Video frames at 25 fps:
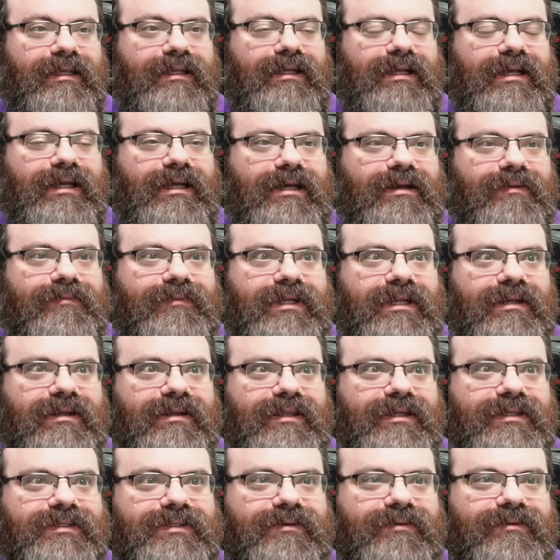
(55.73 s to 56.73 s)
Um, none of
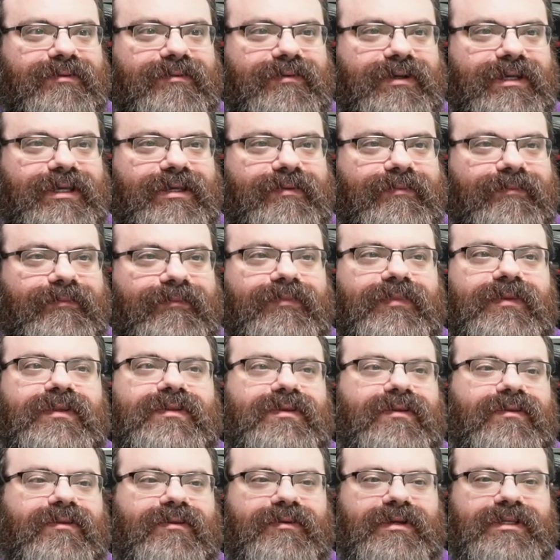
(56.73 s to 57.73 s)
these are 3.
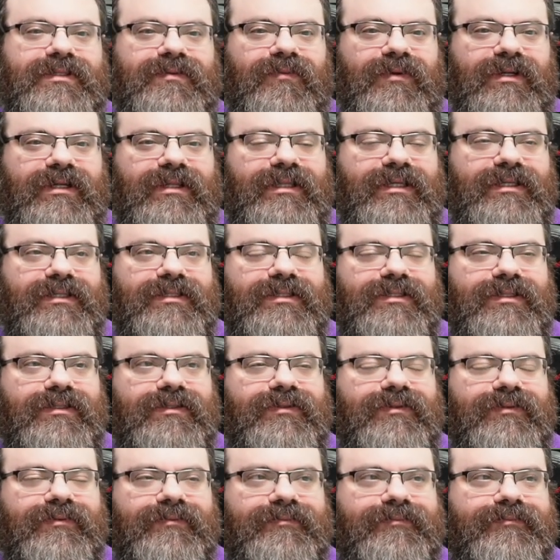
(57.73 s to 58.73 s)
So 3 is in one of these
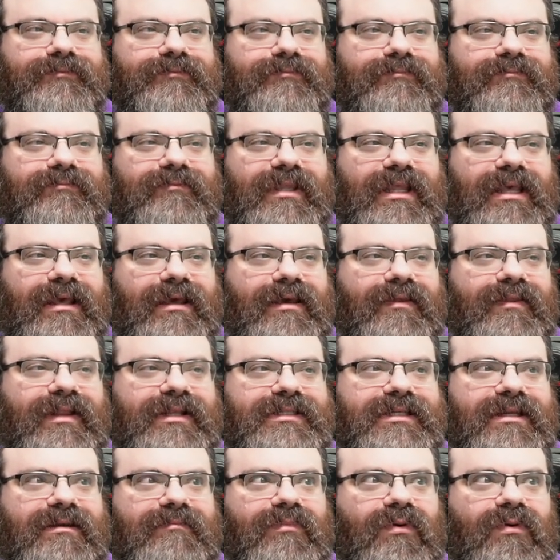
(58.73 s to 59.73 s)
two. It's going to